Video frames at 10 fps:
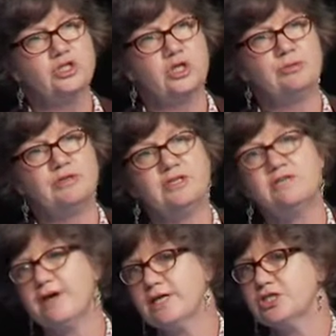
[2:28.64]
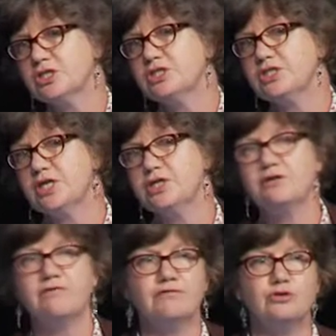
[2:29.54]
in terms of innovations
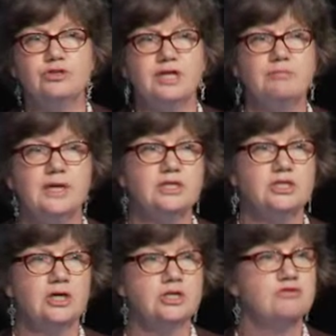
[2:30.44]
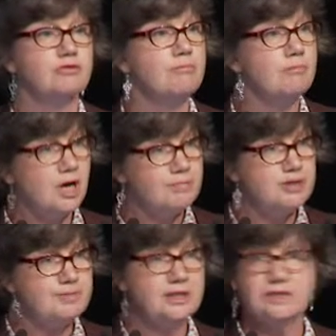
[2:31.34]
in food and meat science. From my
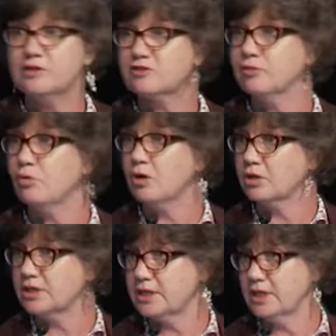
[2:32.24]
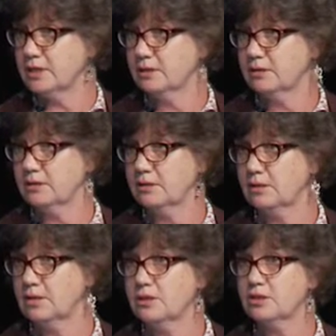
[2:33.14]
perspective, is from quality.
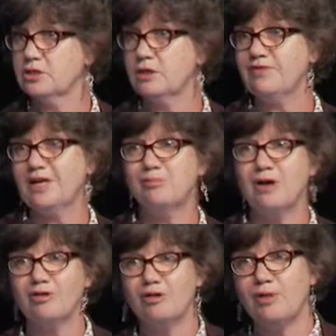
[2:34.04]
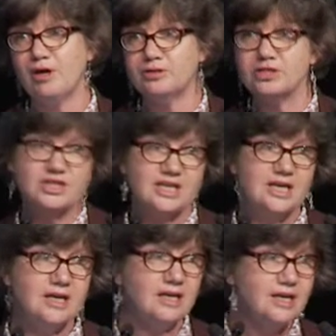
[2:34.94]
So if you had a microbiologist
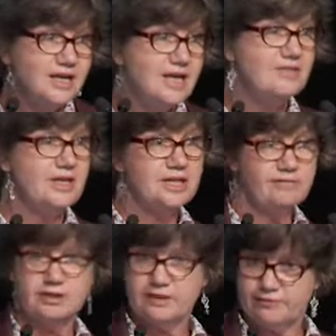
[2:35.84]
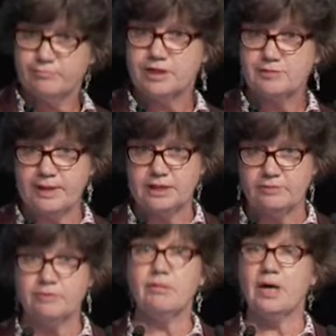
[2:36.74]
here, they'd give a different
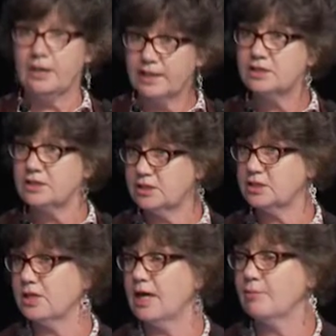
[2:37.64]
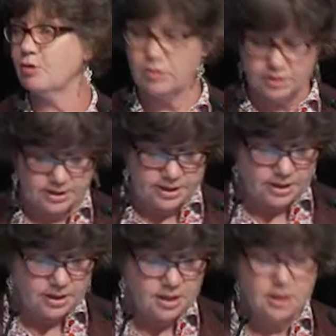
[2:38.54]
perspective, and my lens is
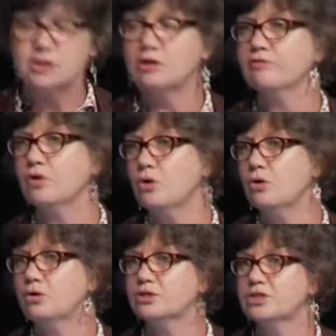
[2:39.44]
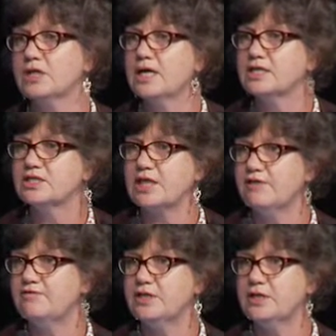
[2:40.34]
quality. So of course,
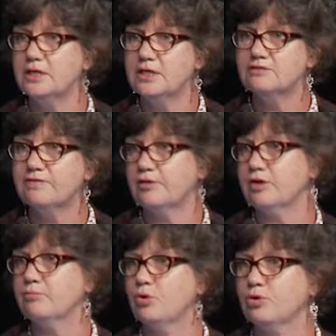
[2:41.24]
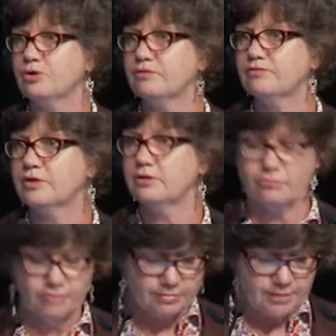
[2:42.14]
safety is very important for
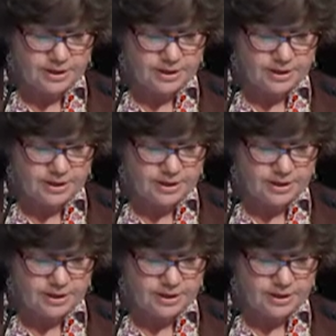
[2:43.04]
red